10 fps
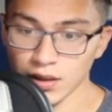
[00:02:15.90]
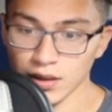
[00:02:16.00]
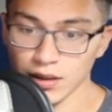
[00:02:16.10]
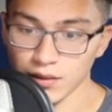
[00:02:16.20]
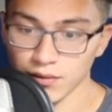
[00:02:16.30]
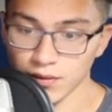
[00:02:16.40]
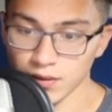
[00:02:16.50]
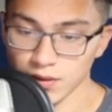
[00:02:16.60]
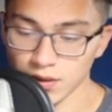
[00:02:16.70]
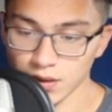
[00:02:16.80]
If
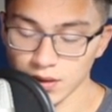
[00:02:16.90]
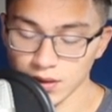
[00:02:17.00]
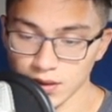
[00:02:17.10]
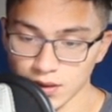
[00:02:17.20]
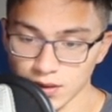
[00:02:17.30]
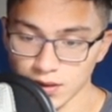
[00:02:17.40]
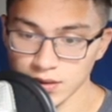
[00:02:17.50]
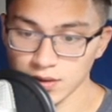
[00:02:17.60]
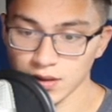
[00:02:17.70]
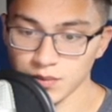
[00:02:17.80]
the
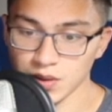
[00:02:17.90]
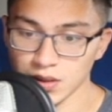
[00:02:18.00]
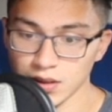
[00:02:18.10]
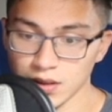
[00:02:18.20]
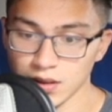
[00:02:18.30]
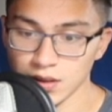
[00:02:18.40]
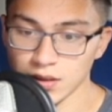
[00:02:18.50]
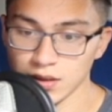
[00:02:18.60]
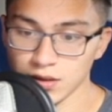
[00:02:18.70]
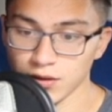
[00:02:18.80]
sum
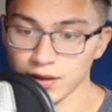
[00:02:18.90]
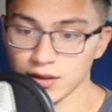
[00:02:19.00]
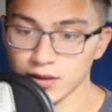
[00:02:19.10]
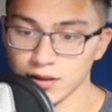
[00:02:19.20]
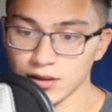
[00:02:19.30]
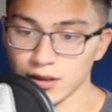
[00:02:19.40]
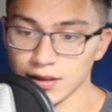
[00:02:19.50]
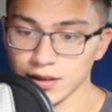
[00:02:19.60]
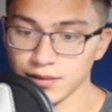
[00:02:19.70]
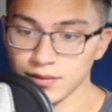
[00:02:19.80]
is greater than target,